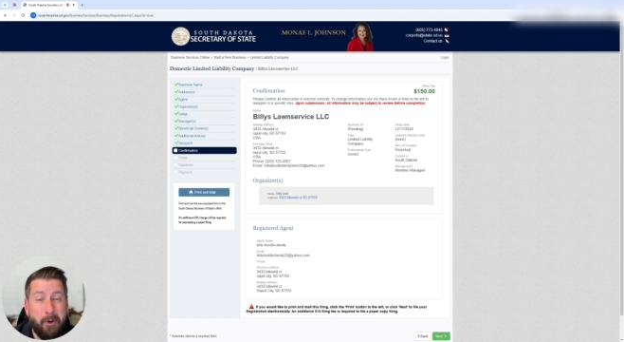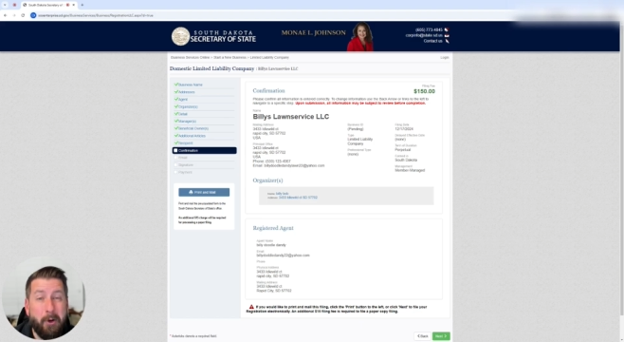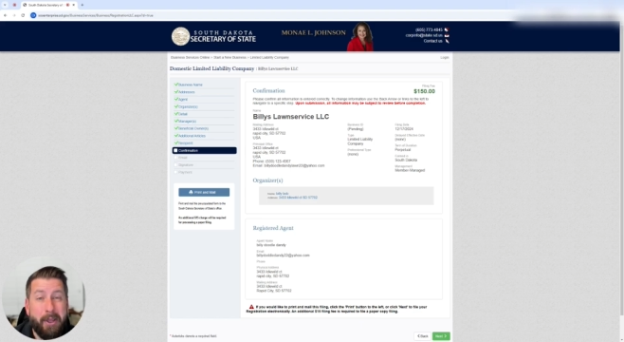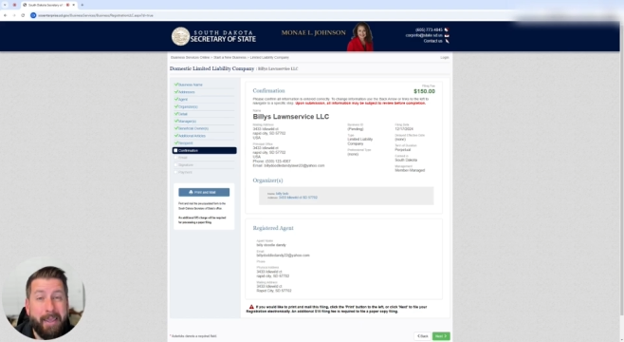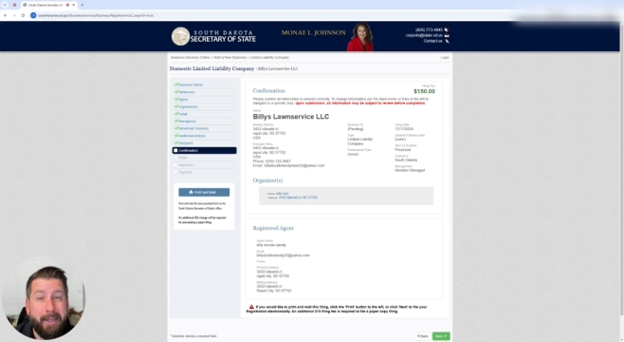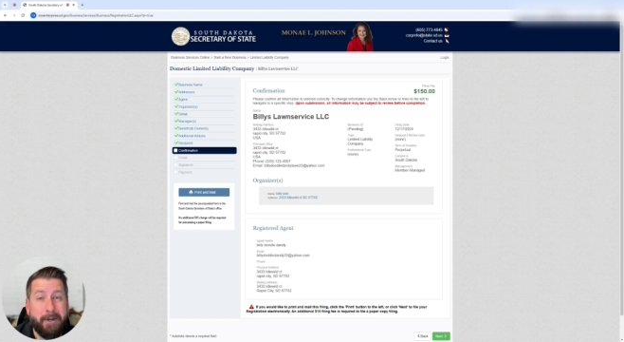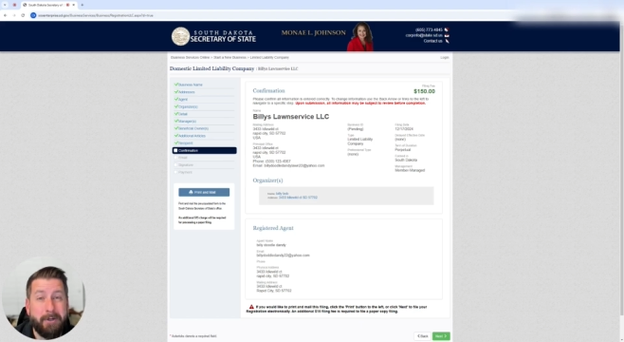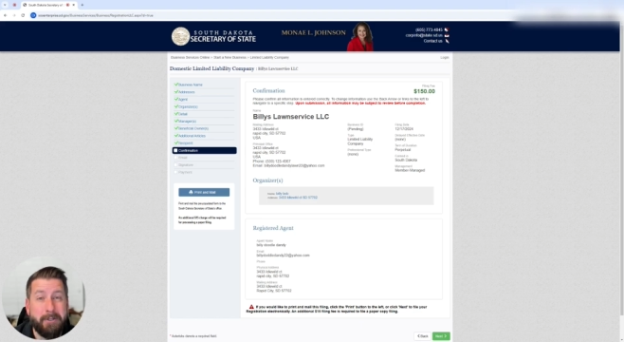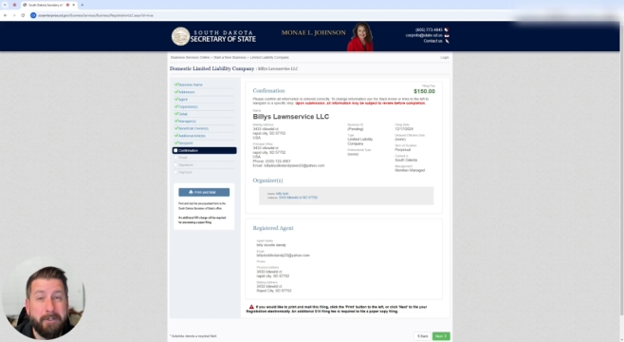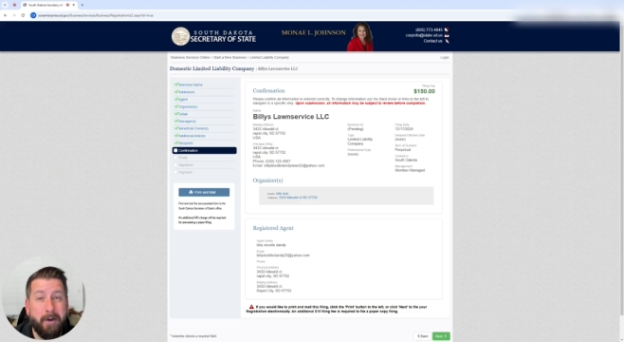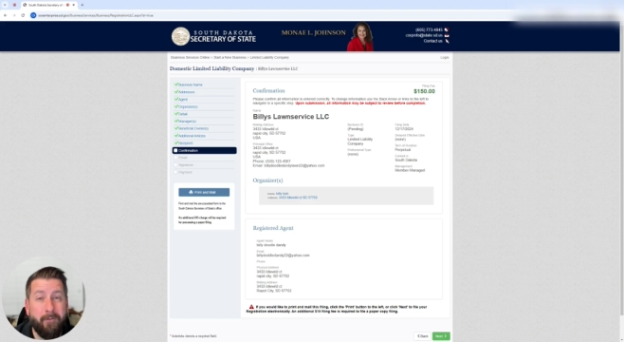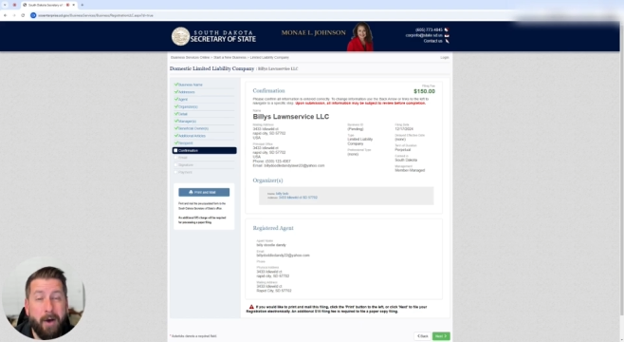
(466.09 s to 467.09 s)
30
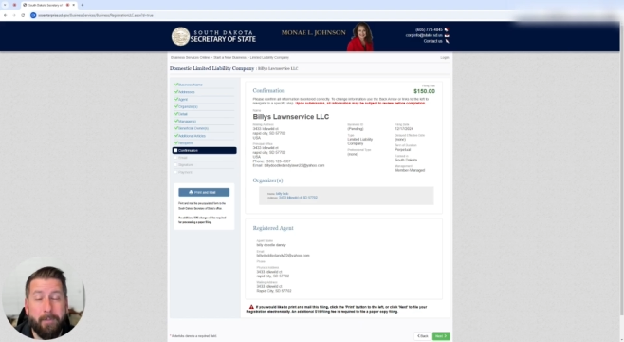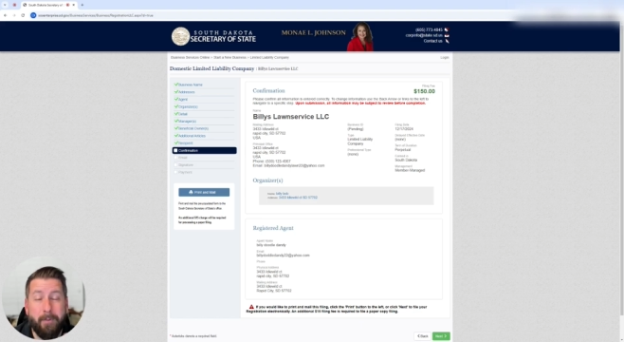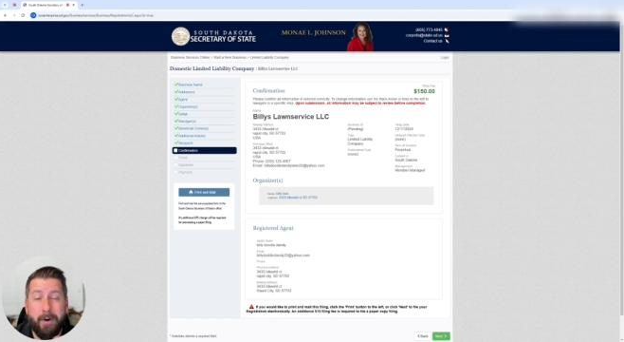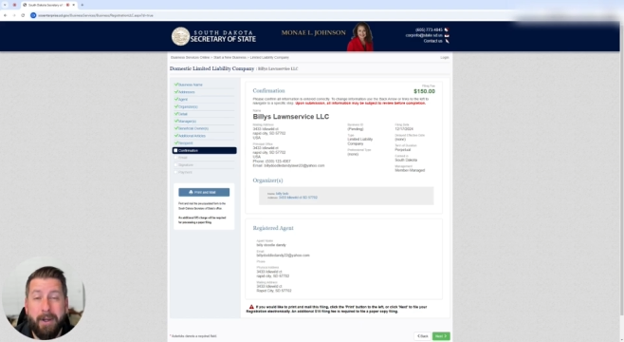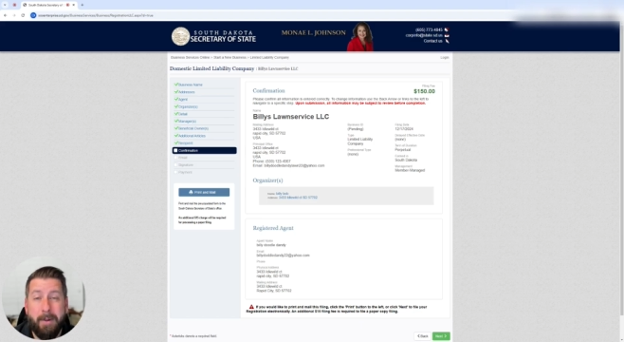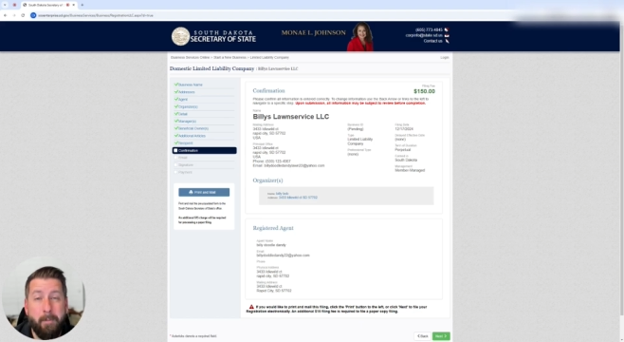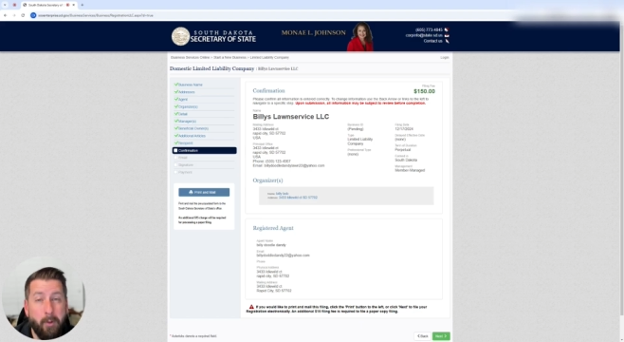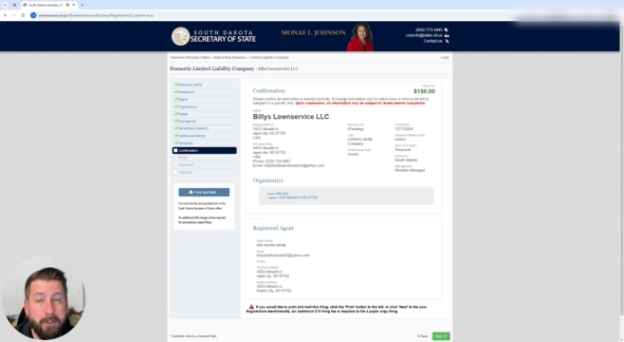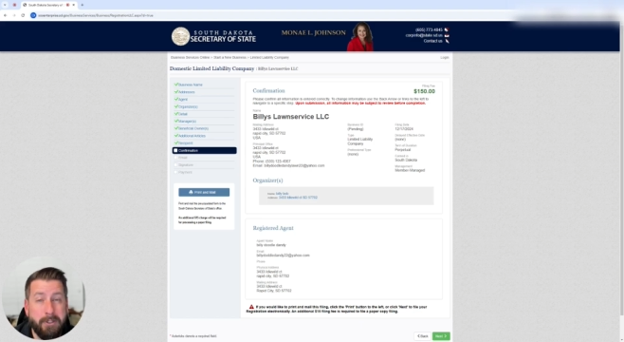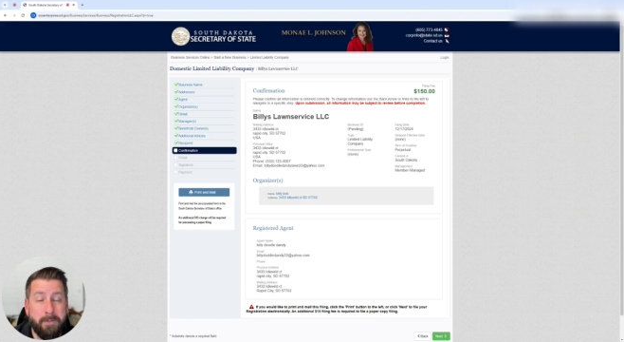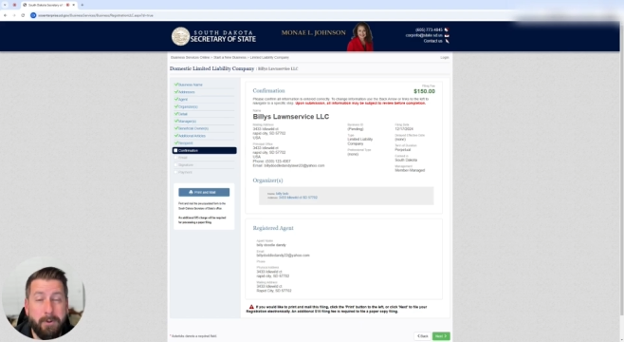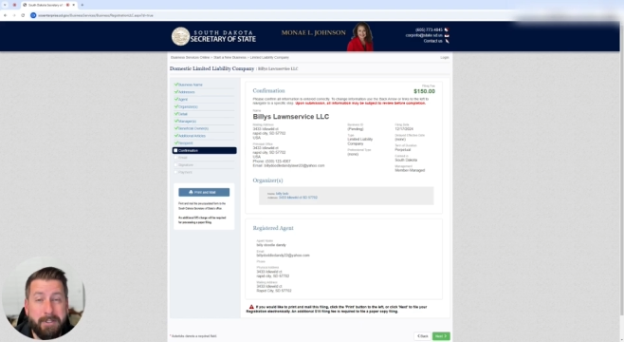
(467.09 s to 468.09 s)
years of operating
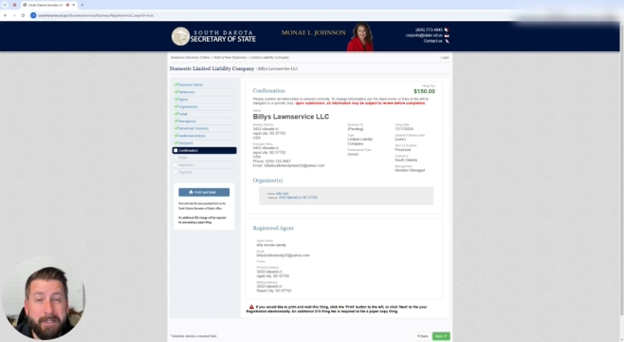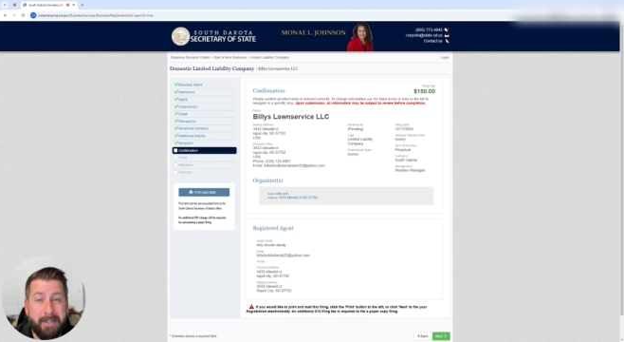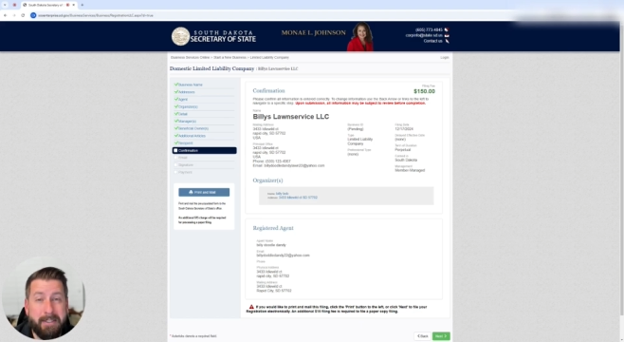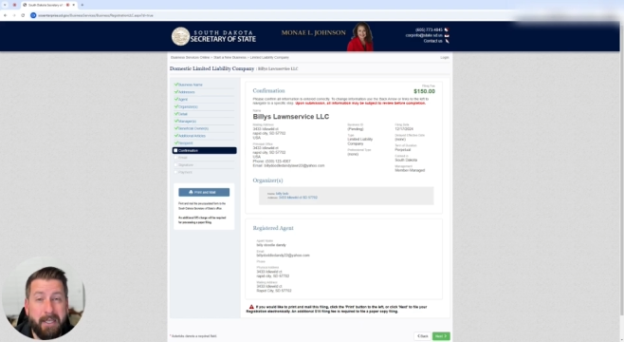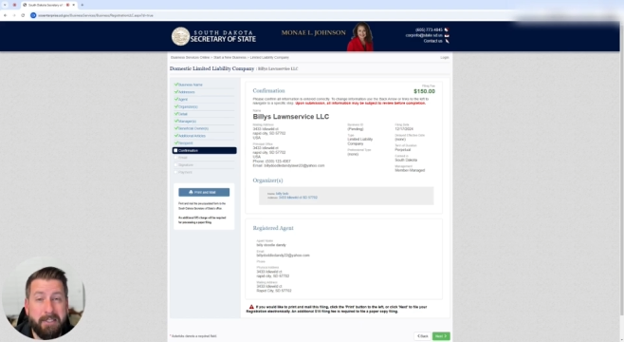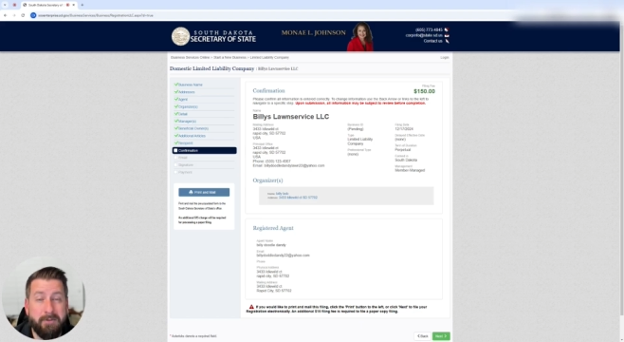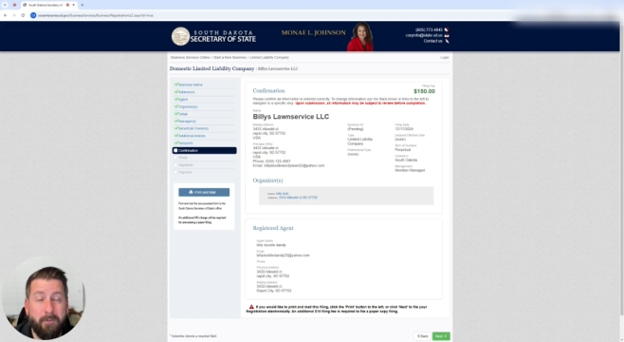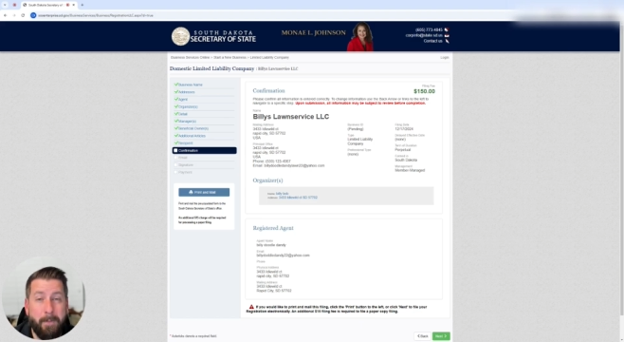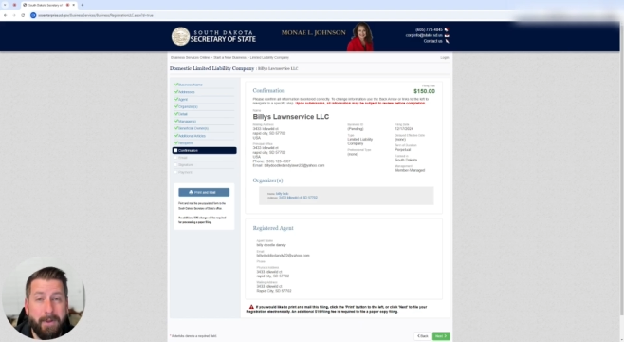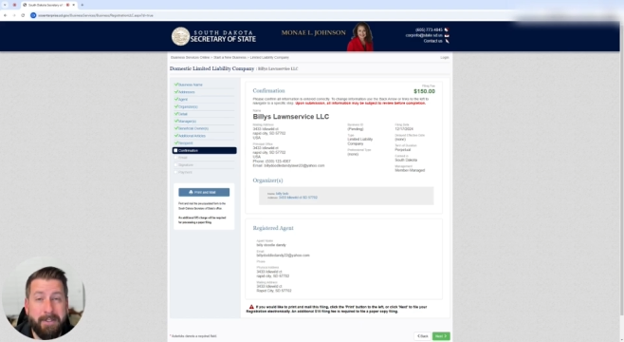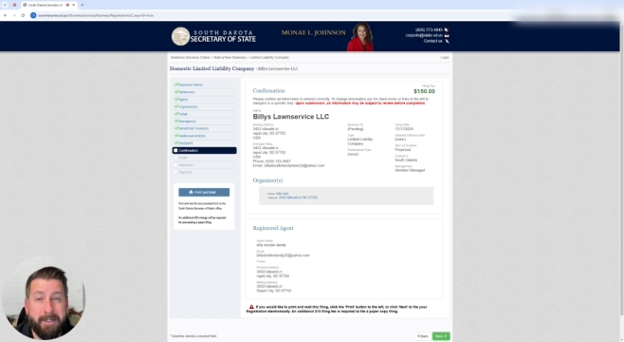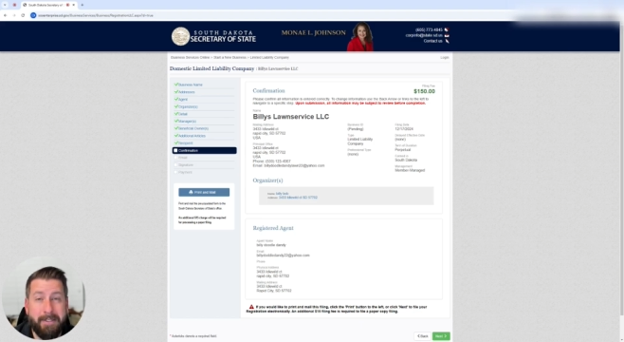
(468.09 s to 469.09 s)
multiple successful
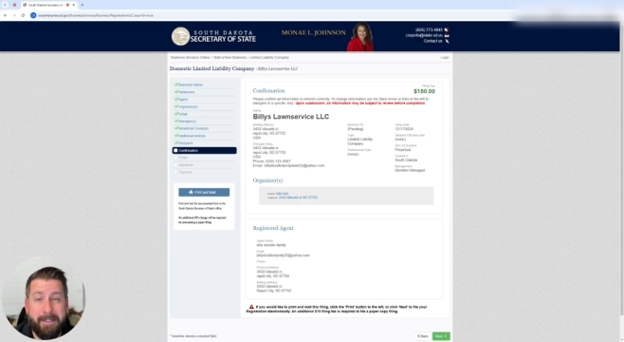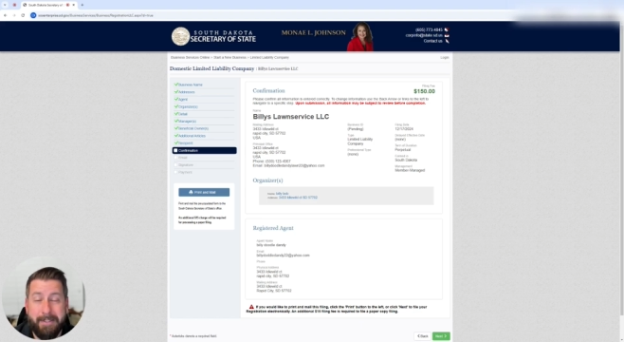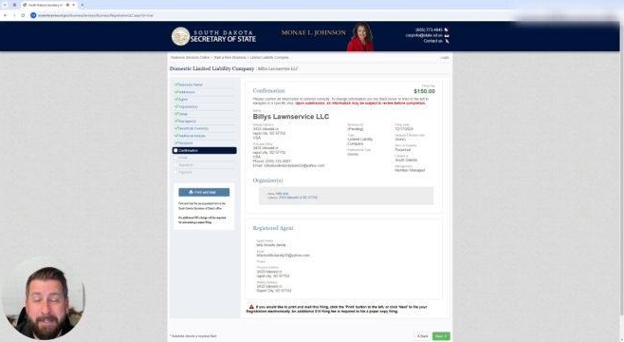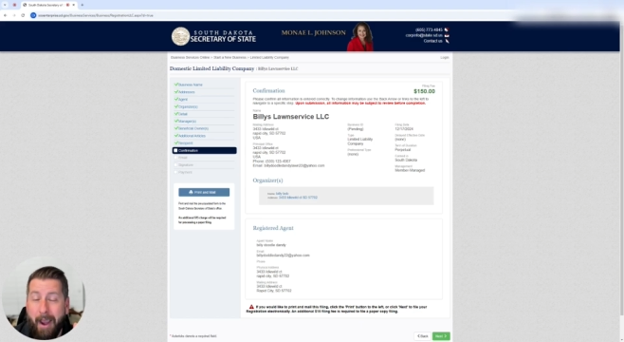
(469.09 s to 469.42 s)
businesses.